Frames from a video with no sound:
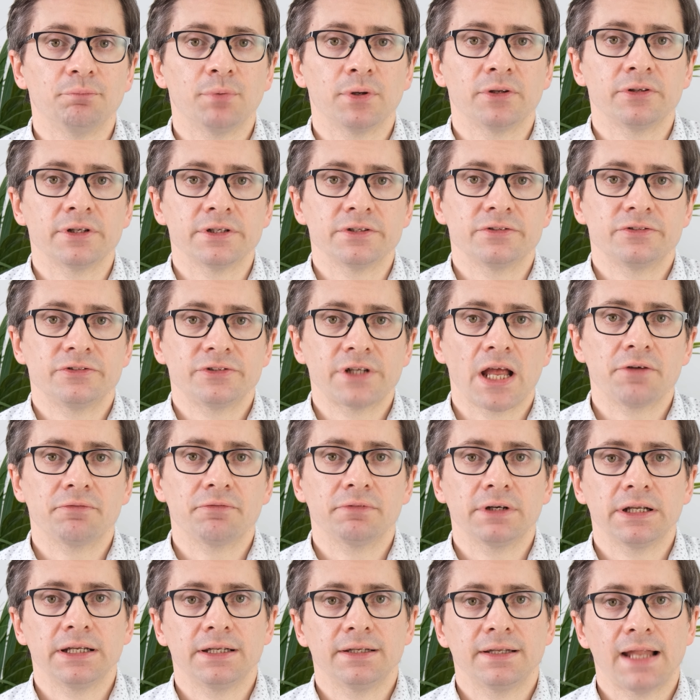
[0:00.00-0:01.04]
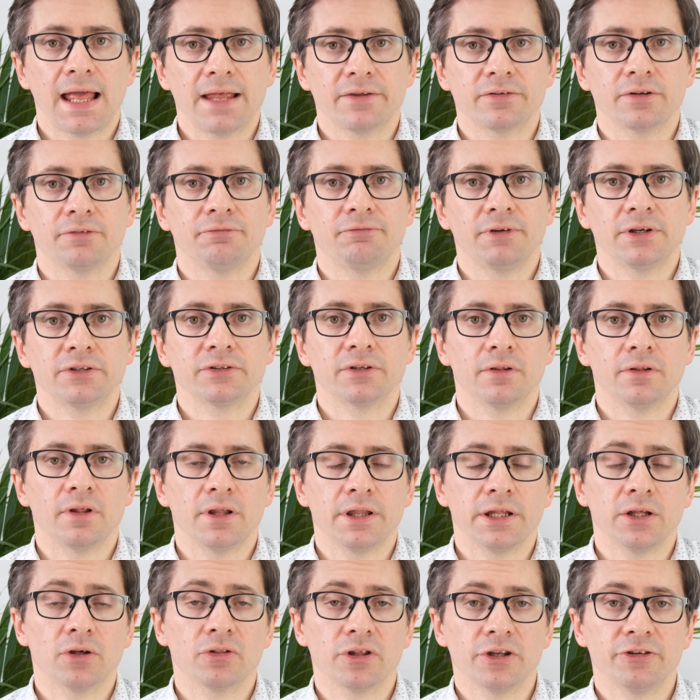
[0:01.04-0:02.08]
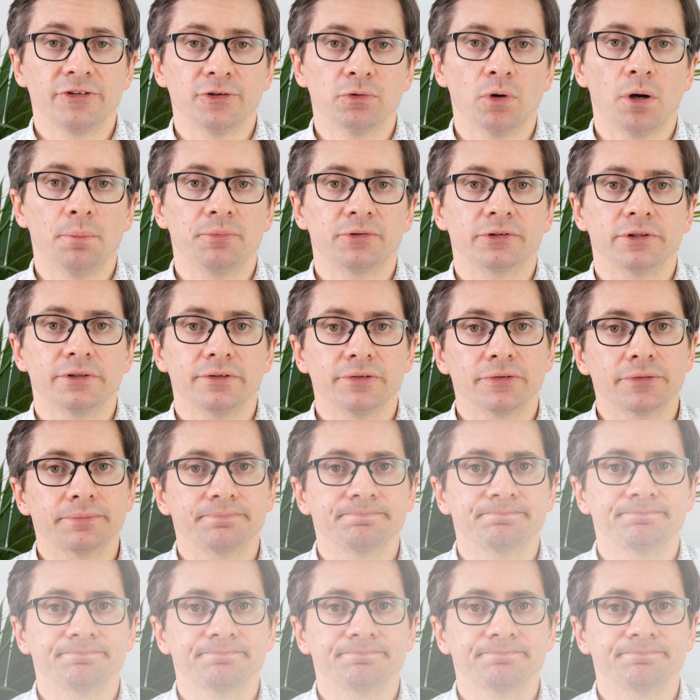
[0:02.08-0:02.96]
but it's generally less efficient than the other two options.